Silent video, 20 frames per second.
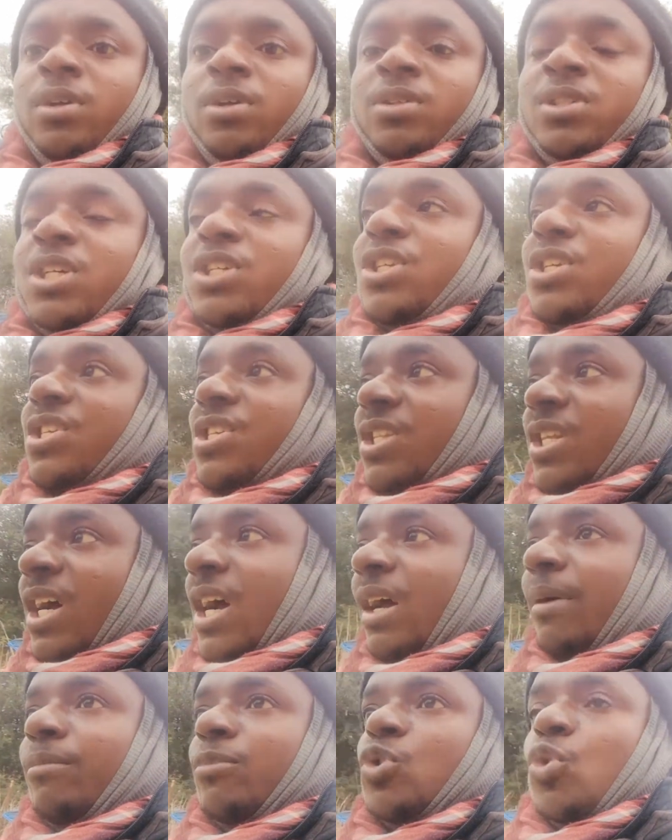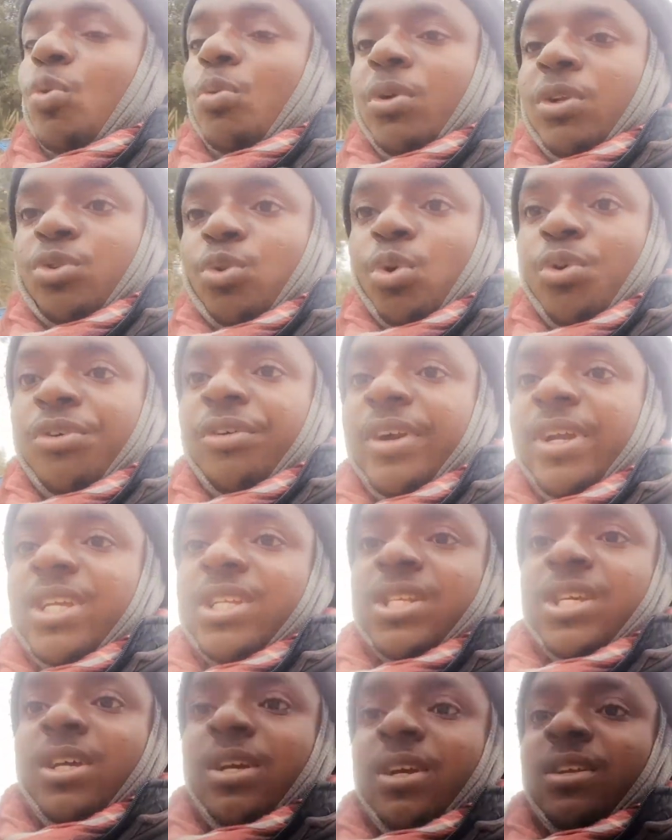this is time to
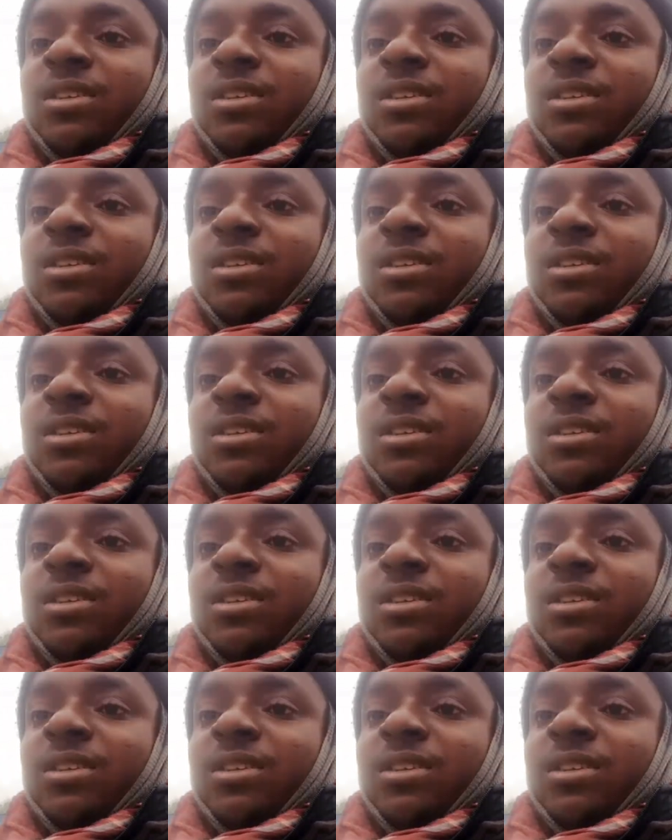read,